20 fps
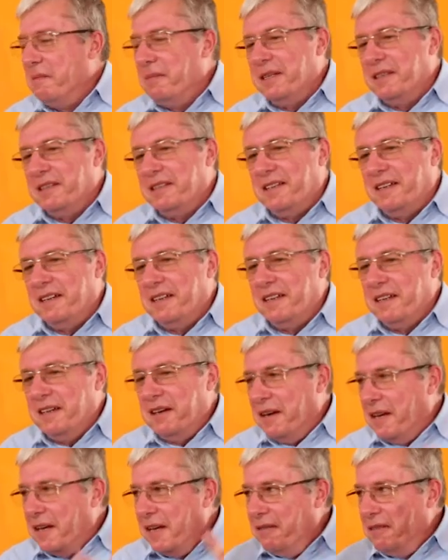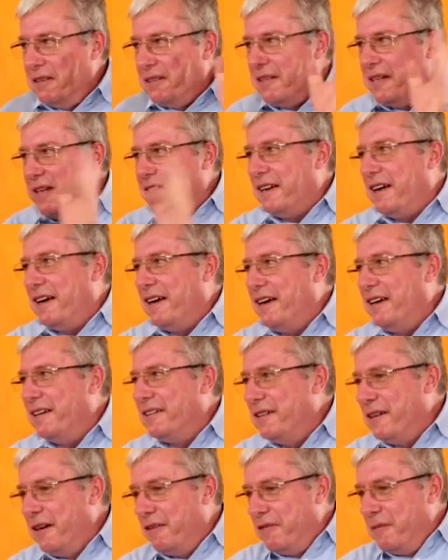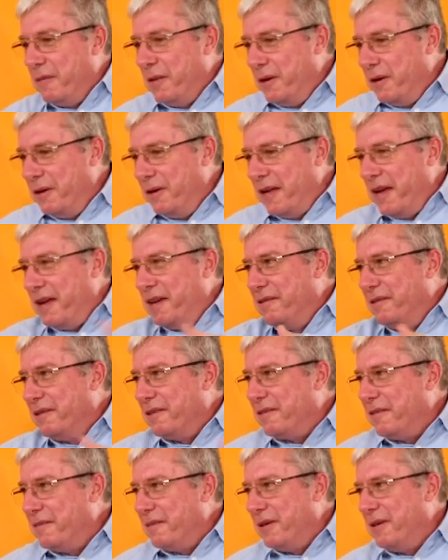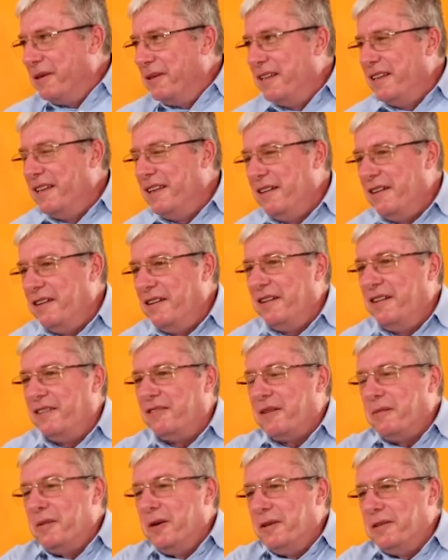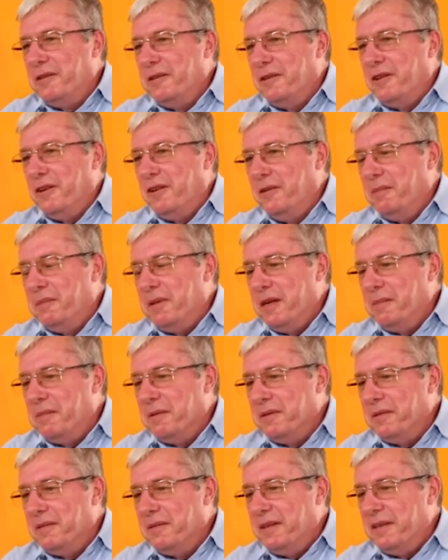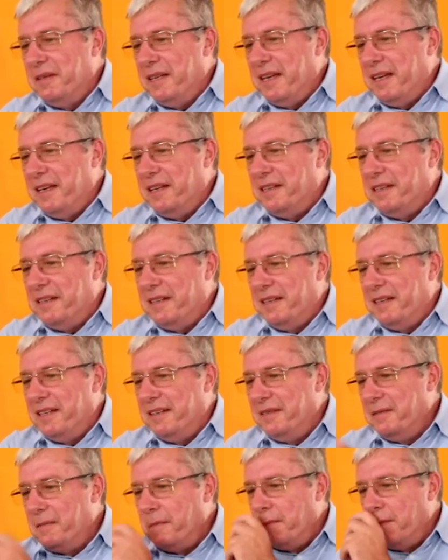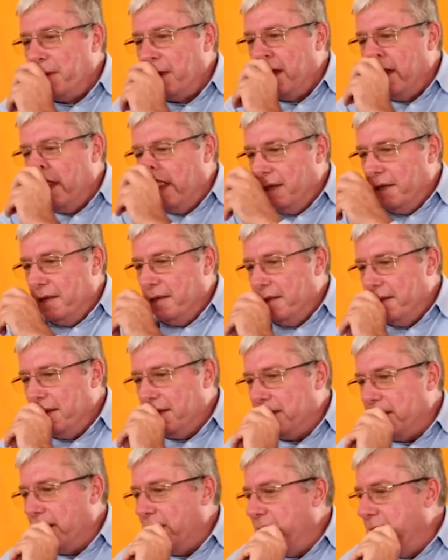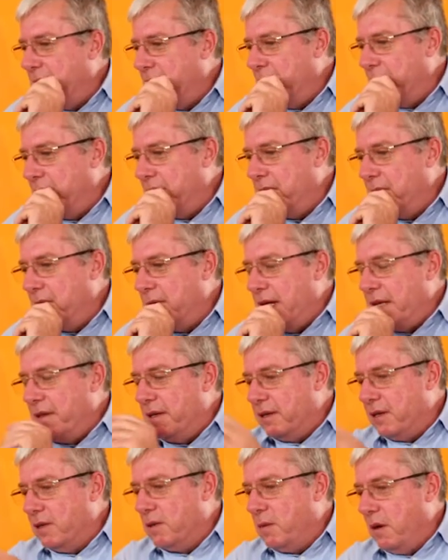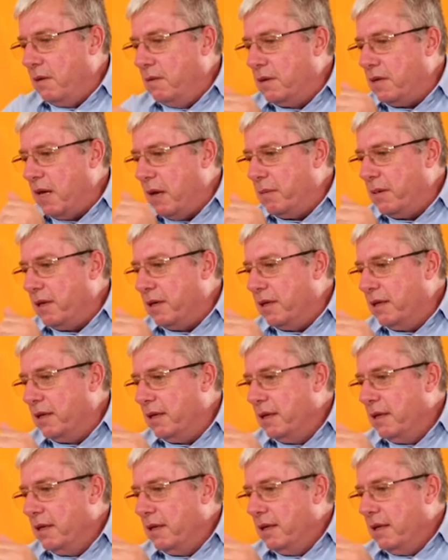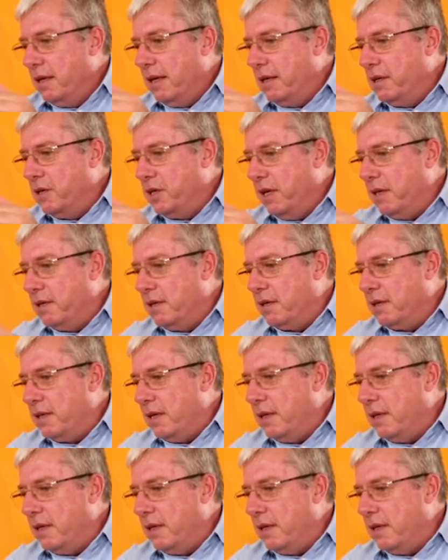But he was hit hard, from all angles, from all people. And and this is what was happening. And Jesus